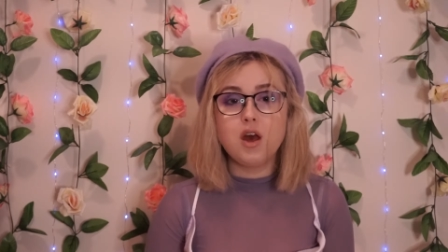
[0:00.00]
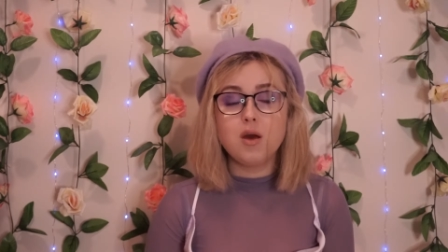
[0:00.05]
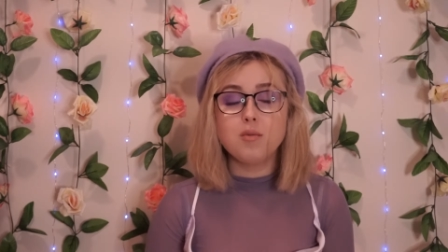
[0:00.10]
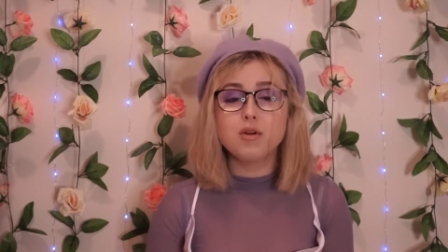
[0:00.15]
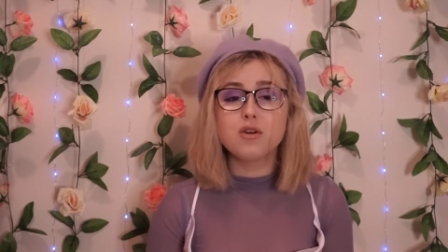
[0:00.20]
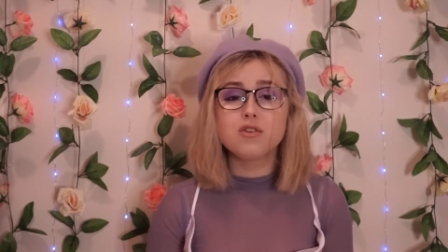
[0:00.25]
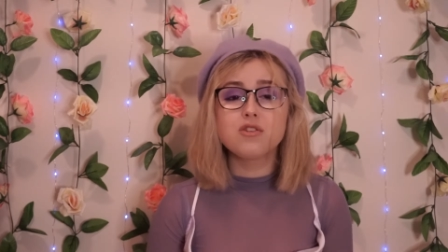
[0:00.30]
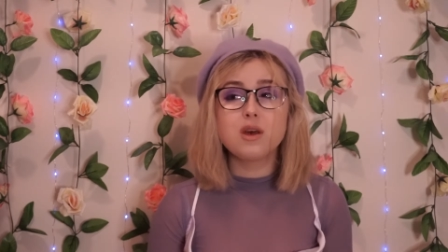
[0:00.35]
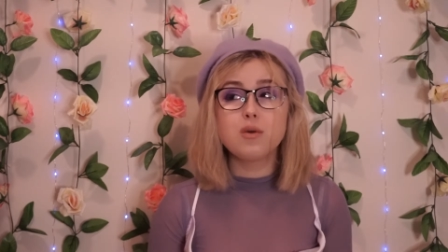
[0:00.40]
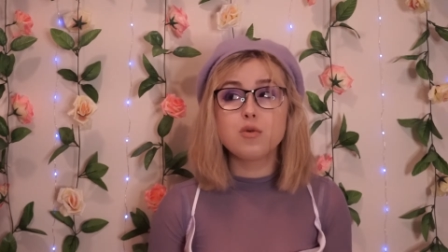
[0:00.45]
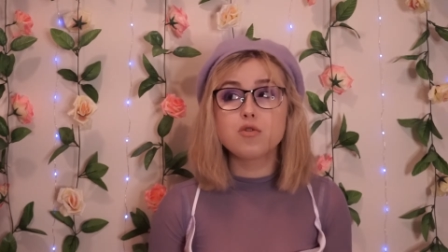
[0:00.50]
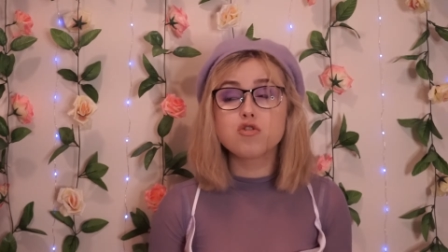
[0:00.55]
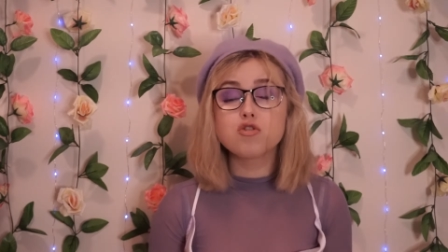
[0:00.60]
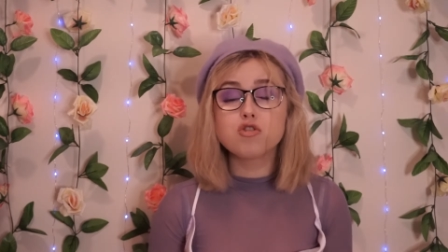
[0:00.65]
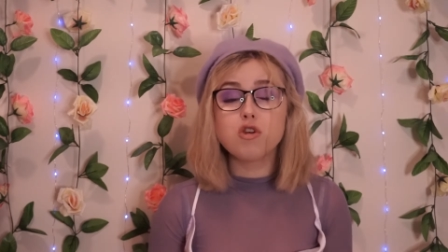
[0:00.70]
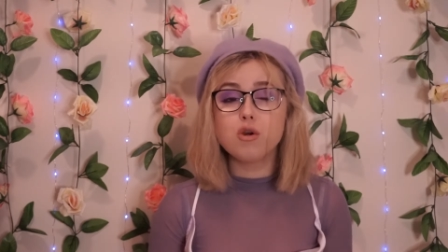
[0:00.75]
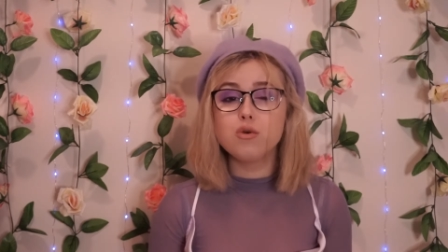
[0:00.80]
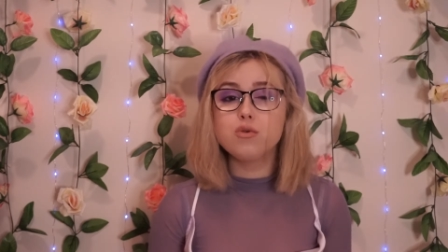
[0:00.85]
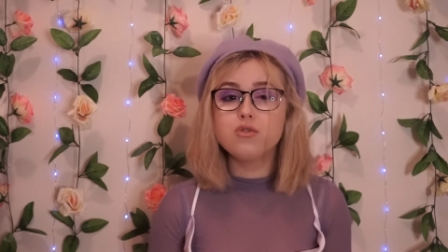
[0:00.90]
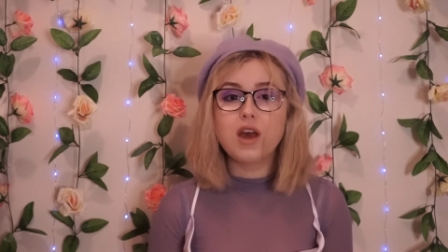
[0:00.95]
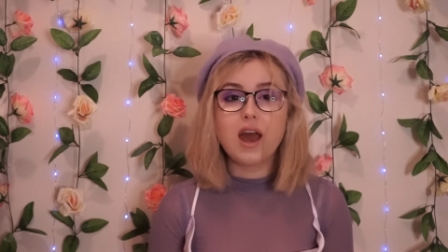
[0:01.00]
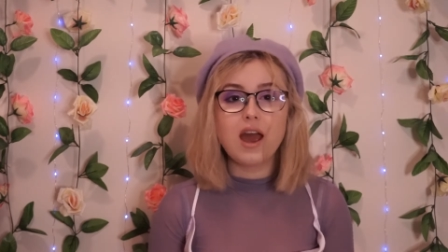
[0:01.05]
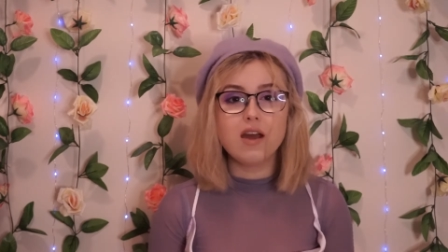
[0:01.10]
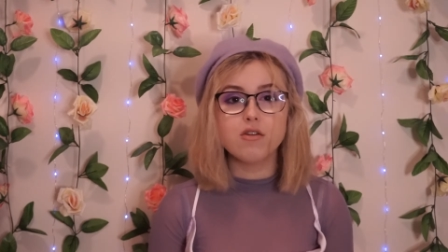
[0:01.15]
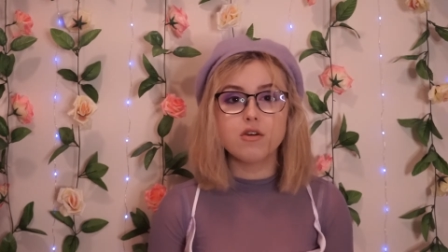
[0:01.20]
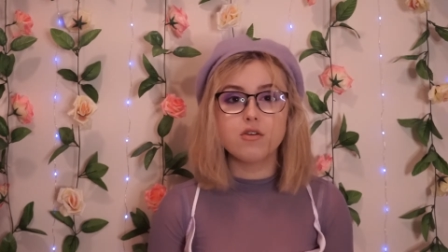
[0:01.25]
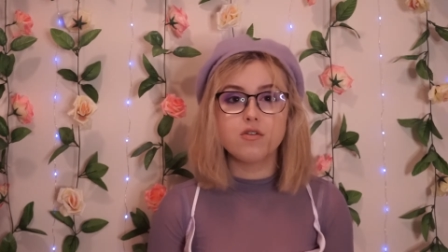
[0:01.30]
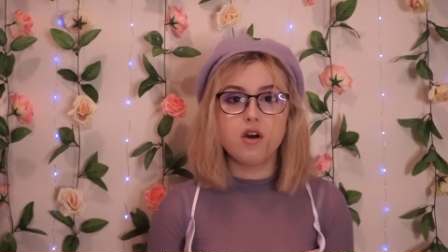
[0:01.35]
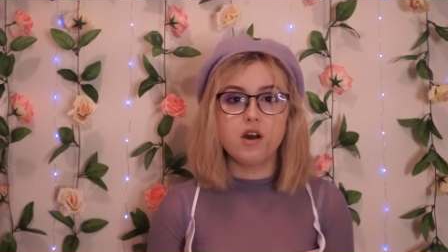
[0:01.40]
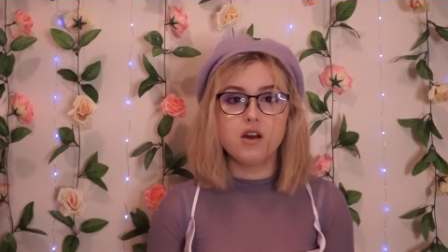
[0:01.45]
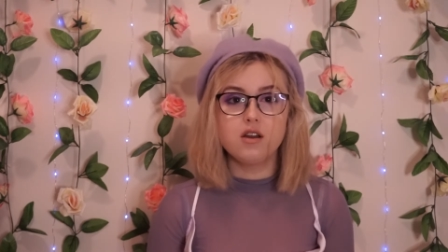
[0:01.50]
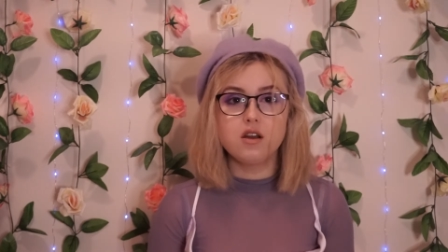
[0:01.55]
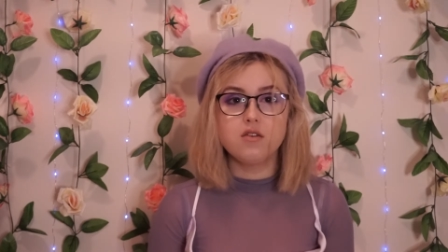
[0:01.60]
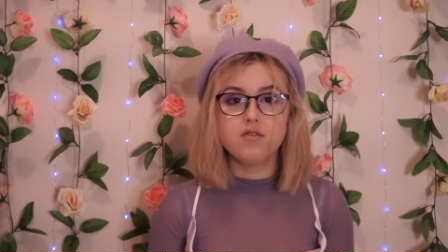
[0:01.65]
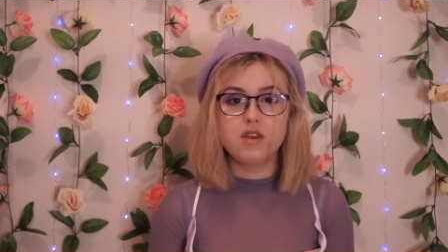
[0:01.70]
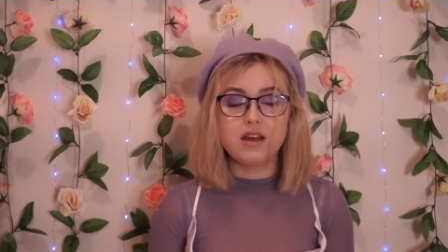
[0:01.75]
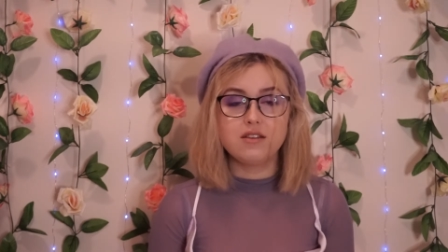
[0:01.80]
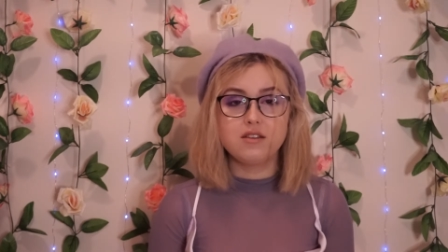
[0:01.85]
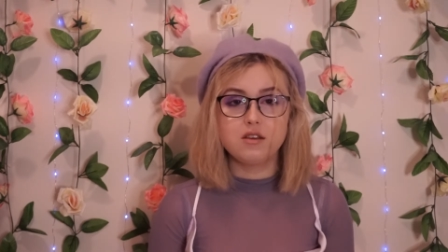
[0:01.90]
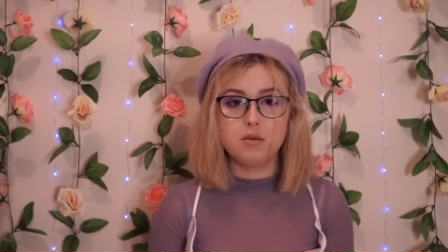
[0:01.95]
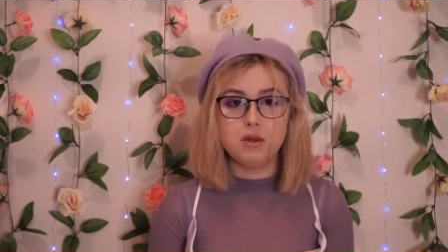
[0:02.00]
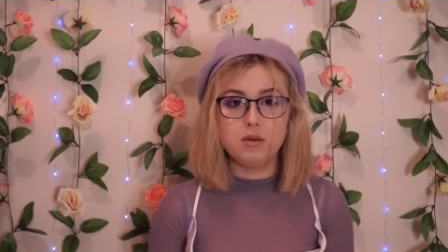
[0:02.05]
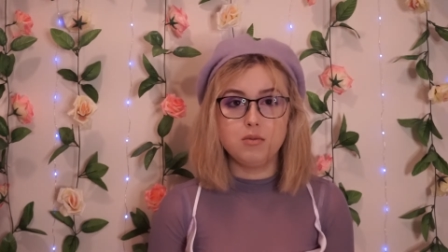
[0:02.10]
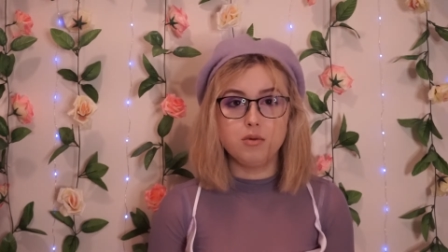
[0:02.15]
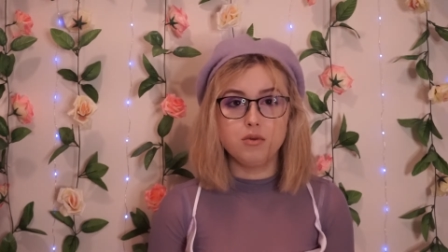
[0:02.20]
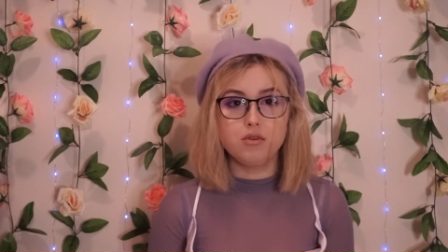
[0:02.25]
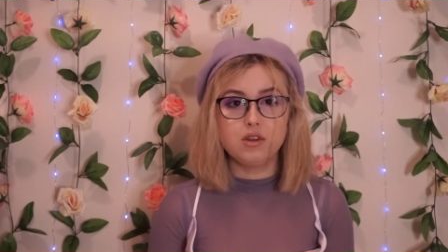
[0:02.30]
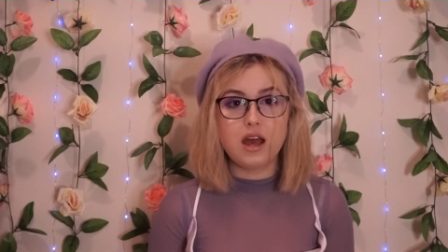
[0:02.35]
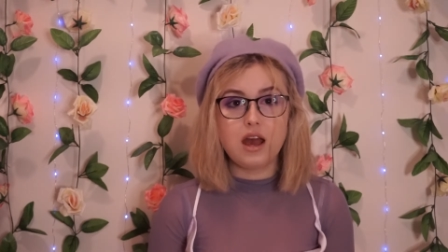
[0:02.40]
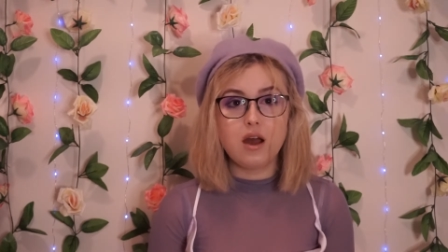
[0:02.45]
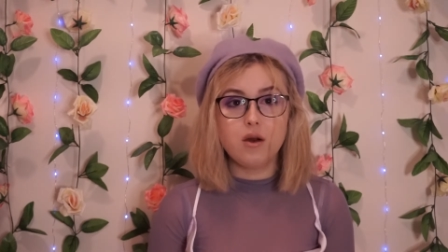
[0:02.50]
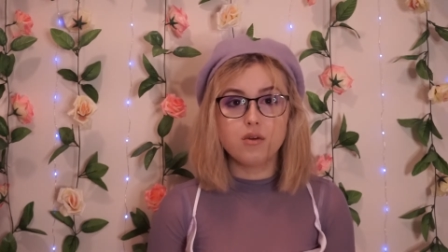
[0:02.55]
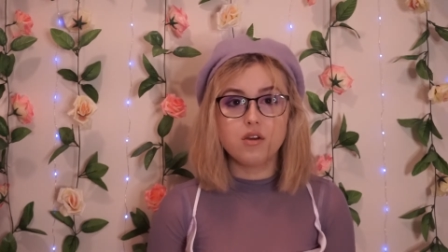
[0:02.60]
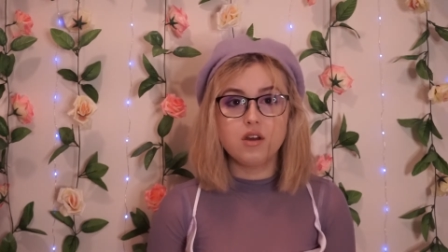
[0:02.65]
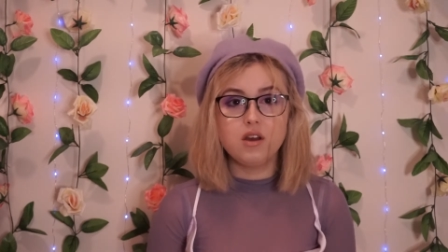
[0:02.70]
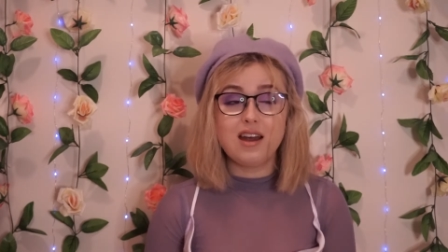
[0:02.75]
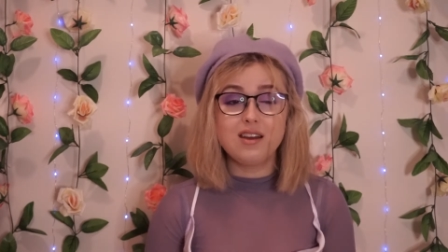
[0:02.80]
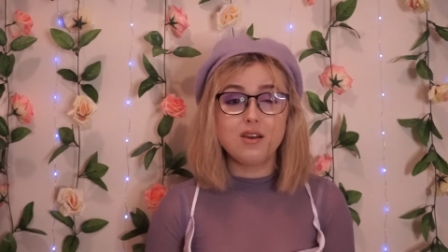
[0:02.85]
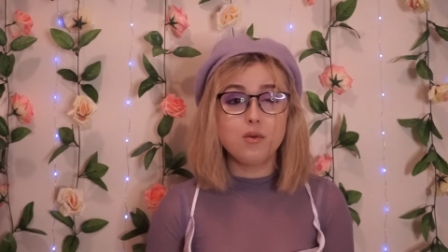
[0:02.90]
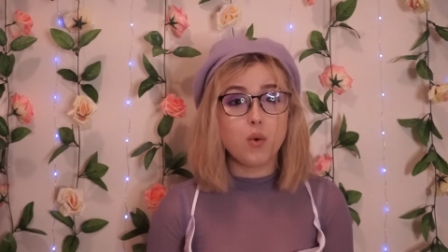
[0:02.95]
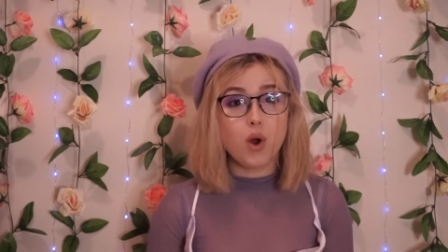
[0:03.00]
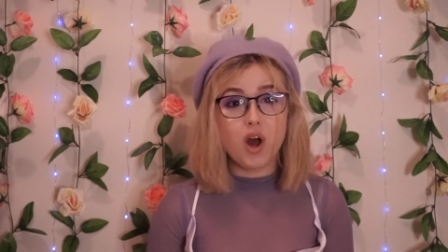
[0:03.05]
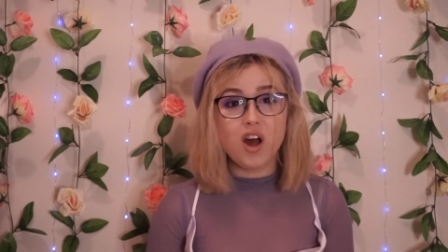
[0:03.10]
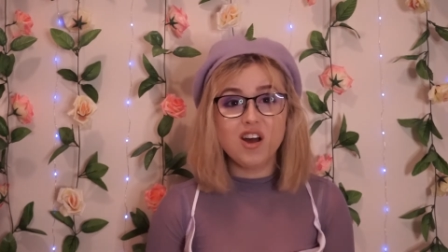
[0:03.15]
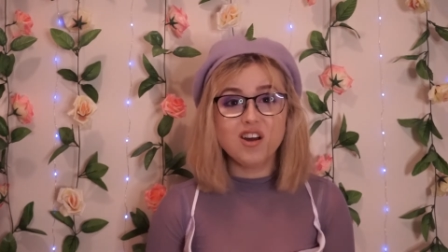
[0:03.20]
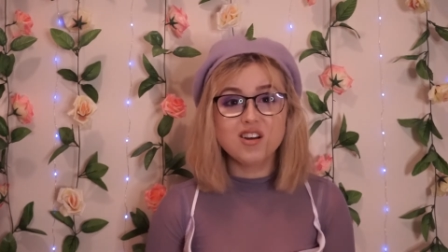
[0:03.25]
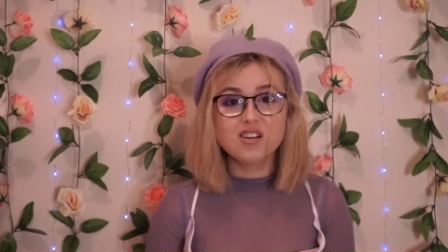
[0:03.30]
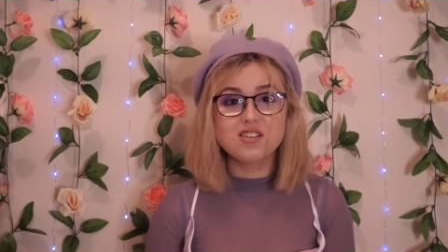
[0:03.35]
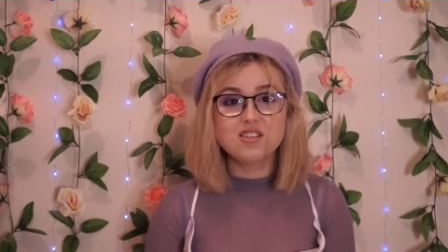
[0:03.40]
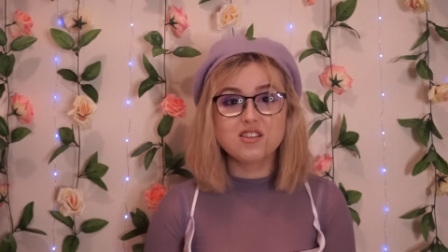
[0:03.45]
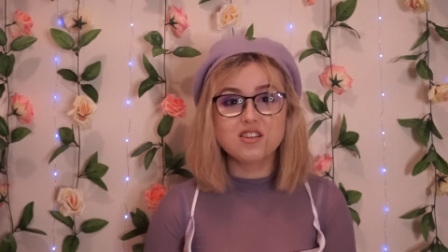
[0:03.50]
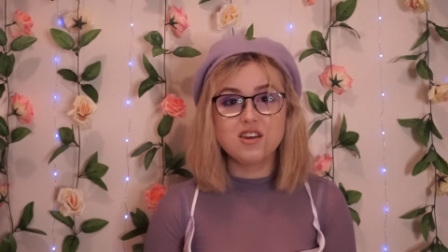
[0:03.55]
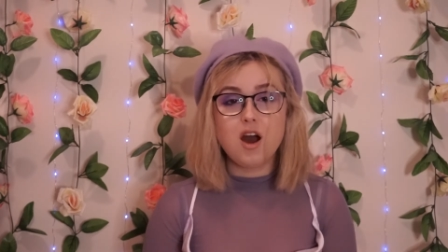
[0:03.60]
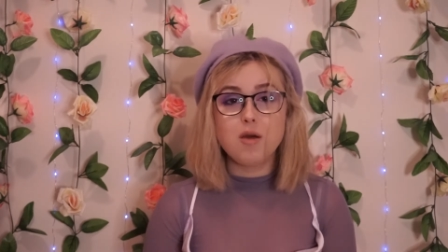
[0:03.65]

because they were so terrified of letting people down. And it worked.